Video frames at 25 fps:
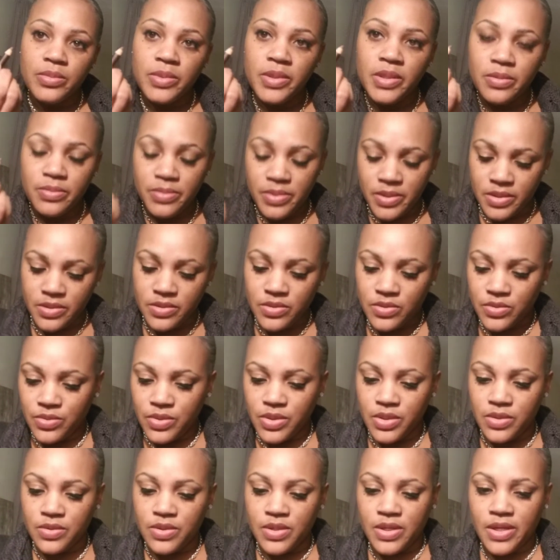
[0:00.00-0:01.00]
little bitty
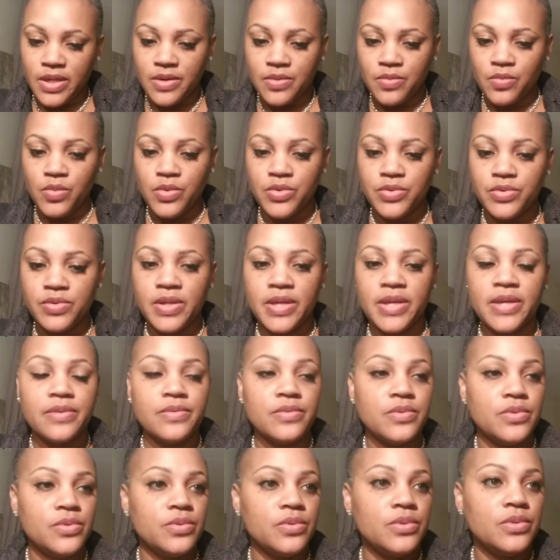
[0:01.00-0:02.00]
pencil here that I don't work
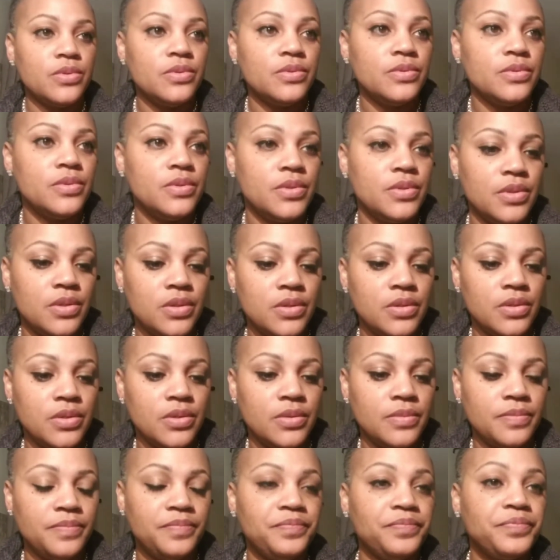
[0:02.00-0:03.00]
down to the
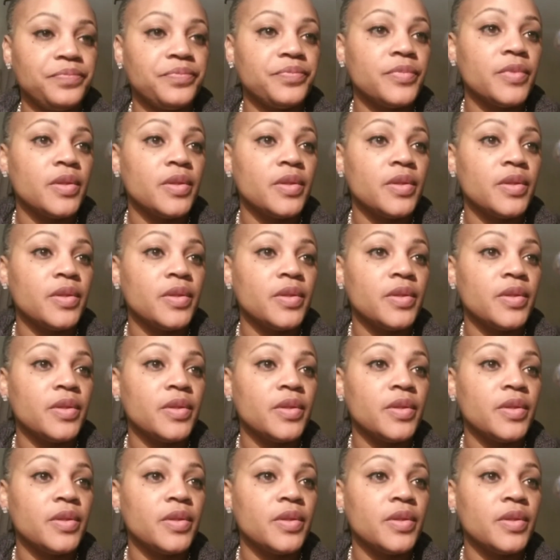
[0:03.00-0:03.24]
nub.